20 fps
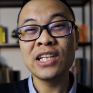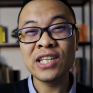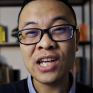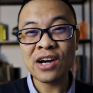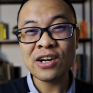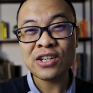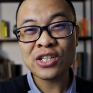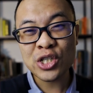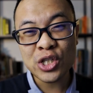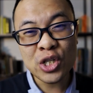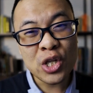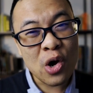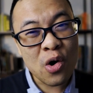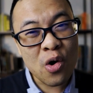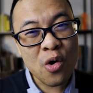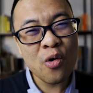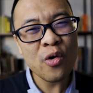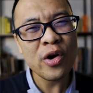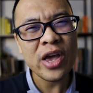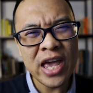There's
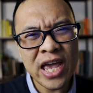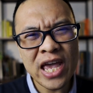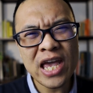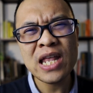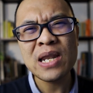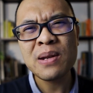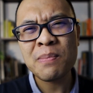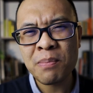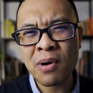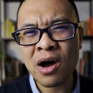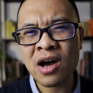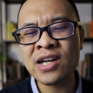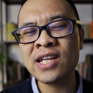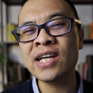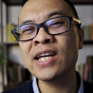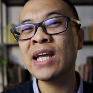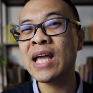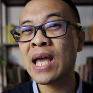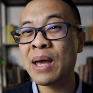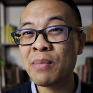no
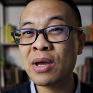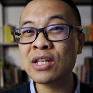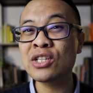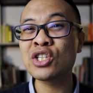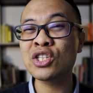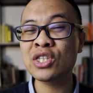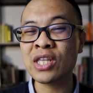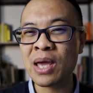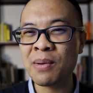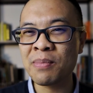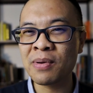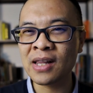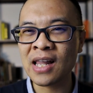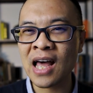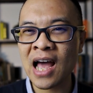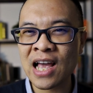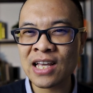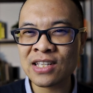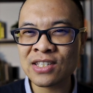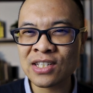in-body image
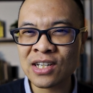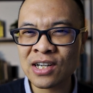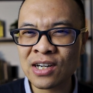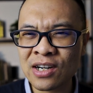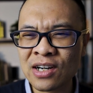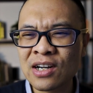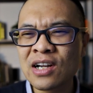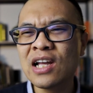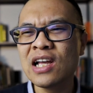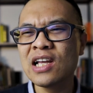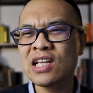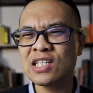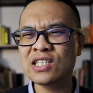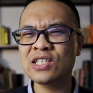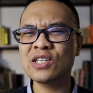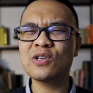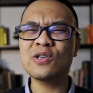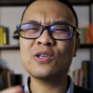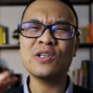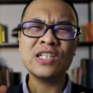stabilizer,
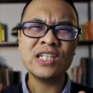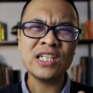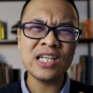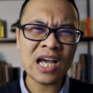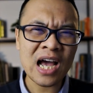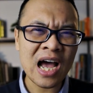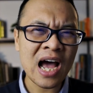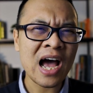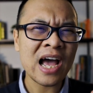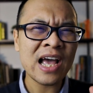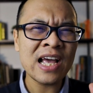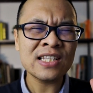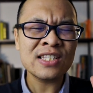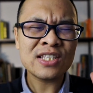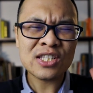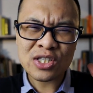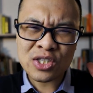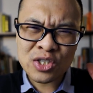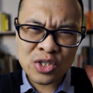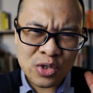so yeah, it's
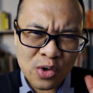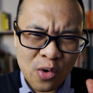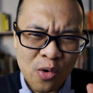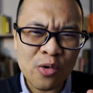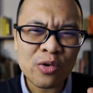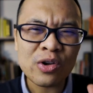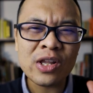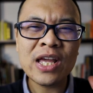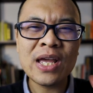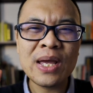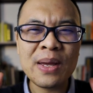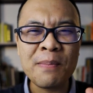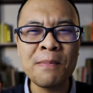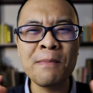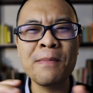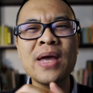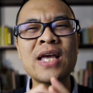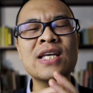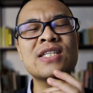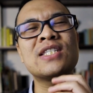sorely
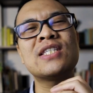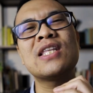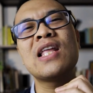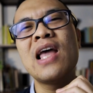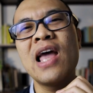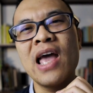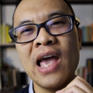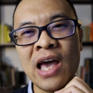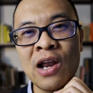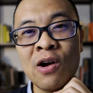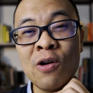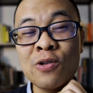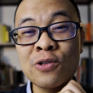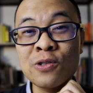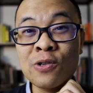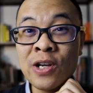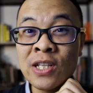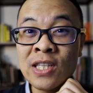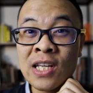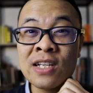missed. And
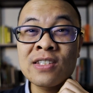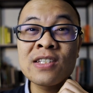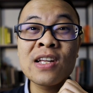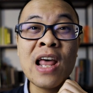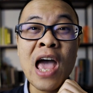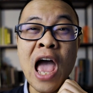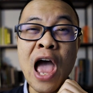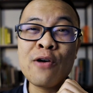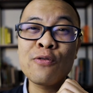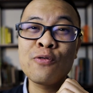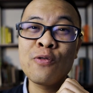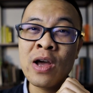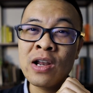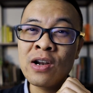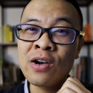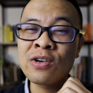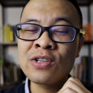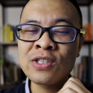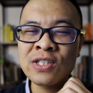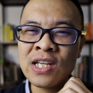also it doesn't have
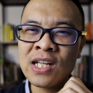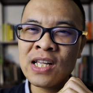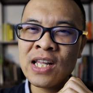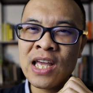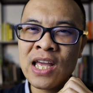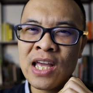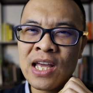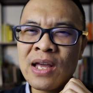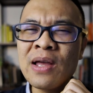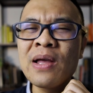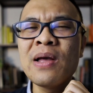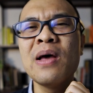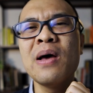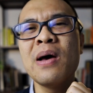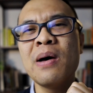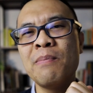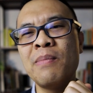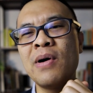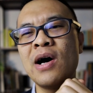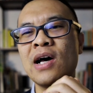weather sealing.
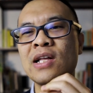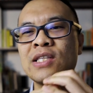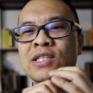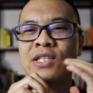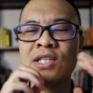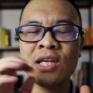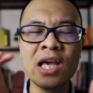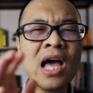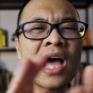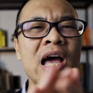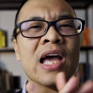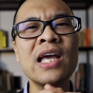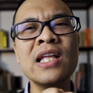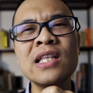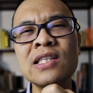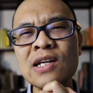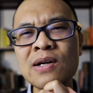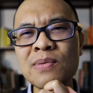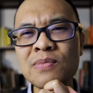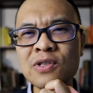But yeah,
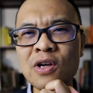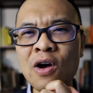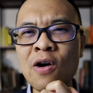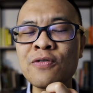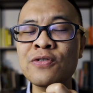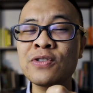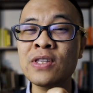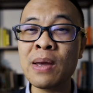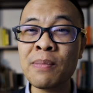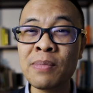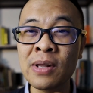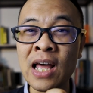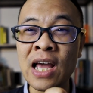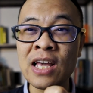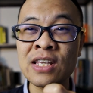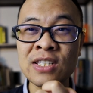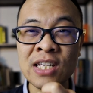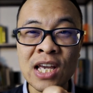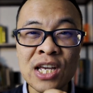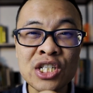in terms of
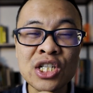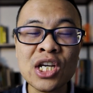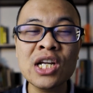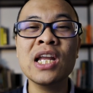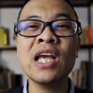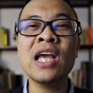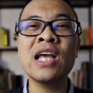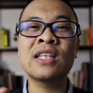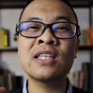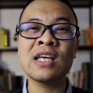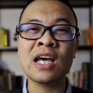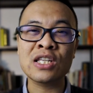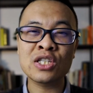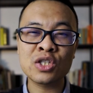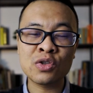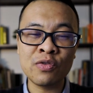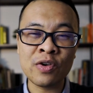stabilization, it does